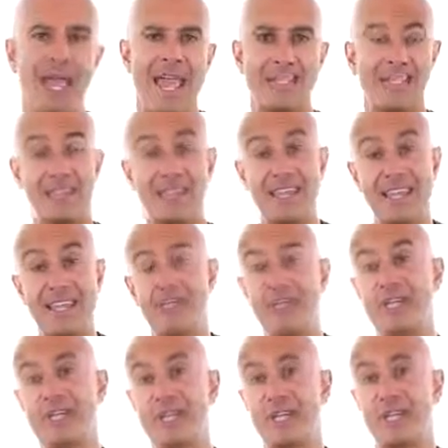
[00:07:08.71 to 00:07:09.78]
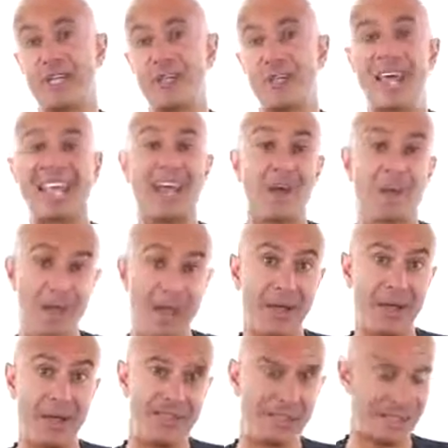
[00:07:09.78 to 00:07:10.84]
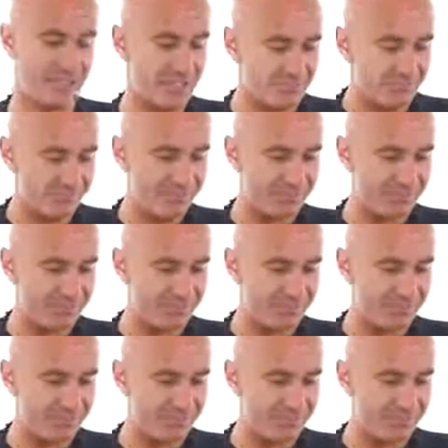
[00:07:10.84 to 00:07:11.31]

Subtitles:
And so the evening tradition I got right was this.